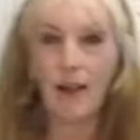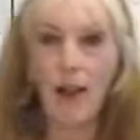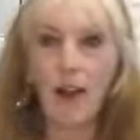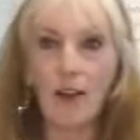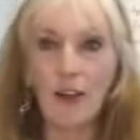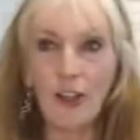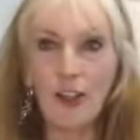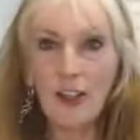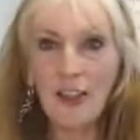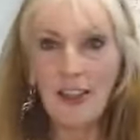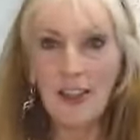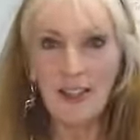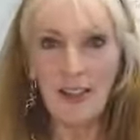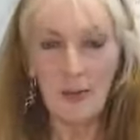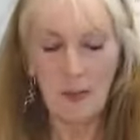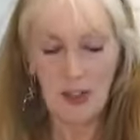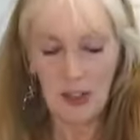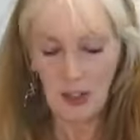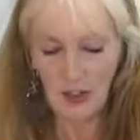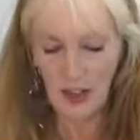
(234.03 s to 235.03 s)
our cooking
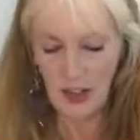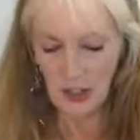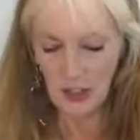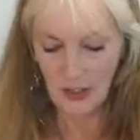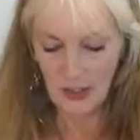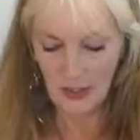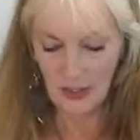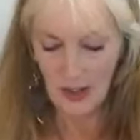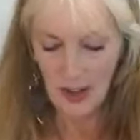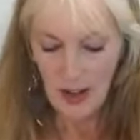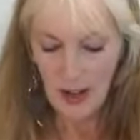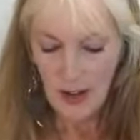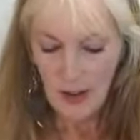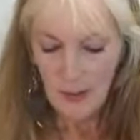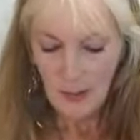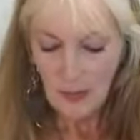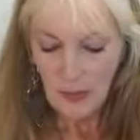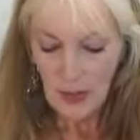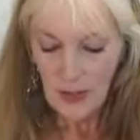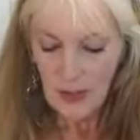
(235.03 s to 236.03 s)
demonstration.
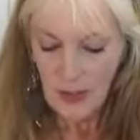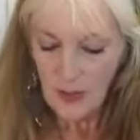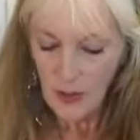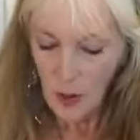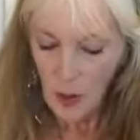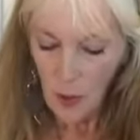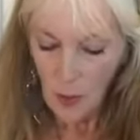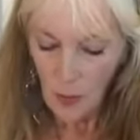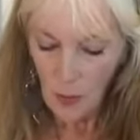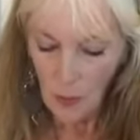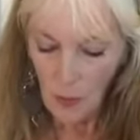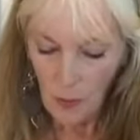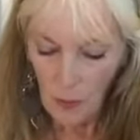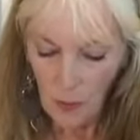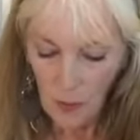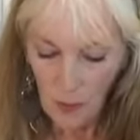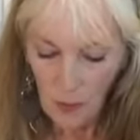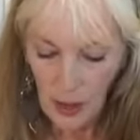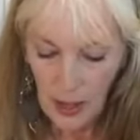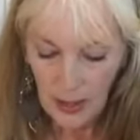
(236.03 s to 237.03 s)
So
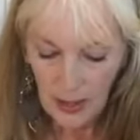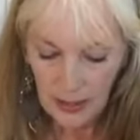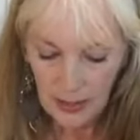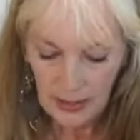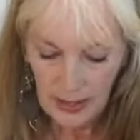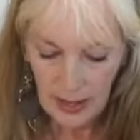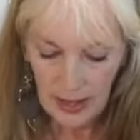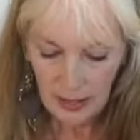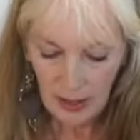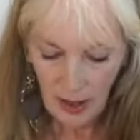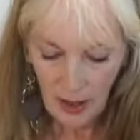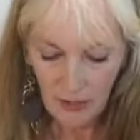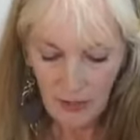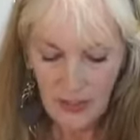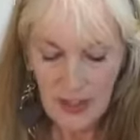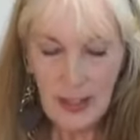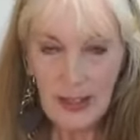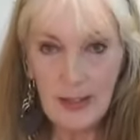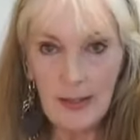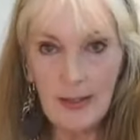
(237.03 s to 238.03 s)
while I cut
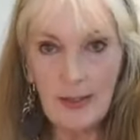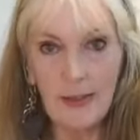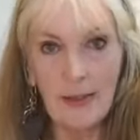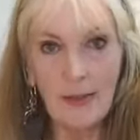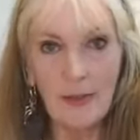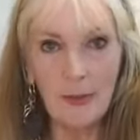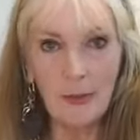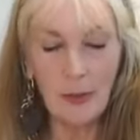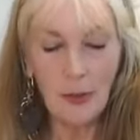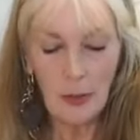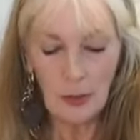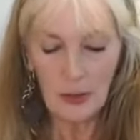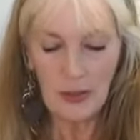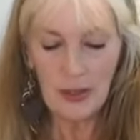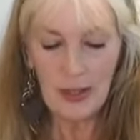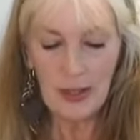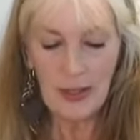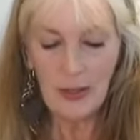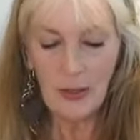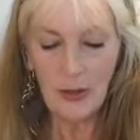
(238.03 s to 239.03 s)
off these
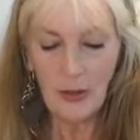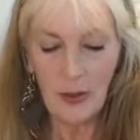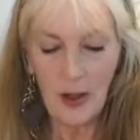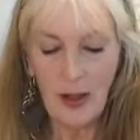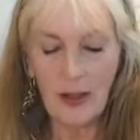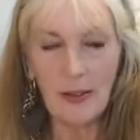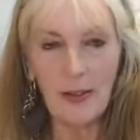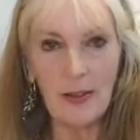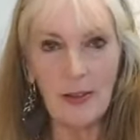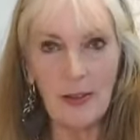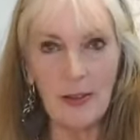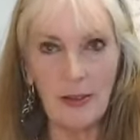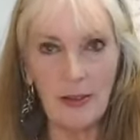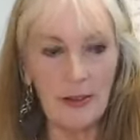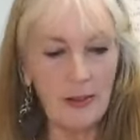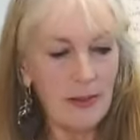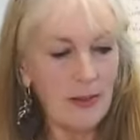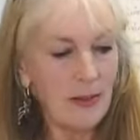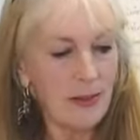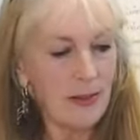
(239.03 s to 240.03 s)
roots, these are wild
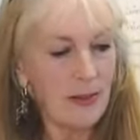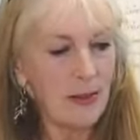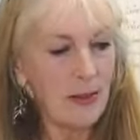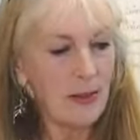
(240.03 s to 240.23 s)
onions.